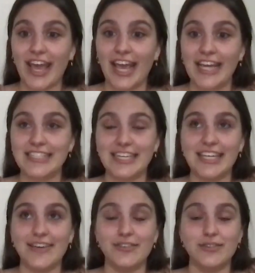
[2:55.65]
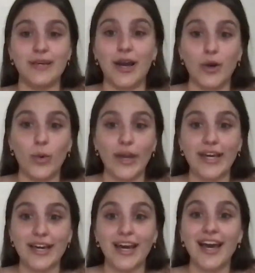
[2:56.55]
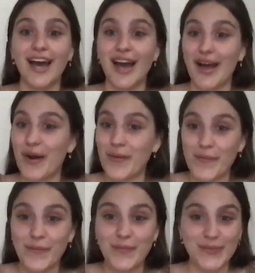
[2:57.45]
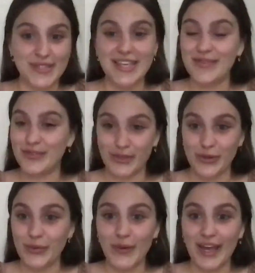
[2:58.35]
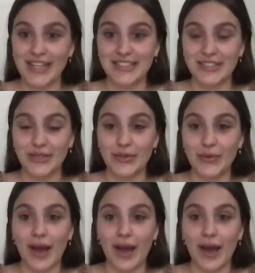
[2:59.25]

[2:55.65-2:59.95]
and it gives me a quick view into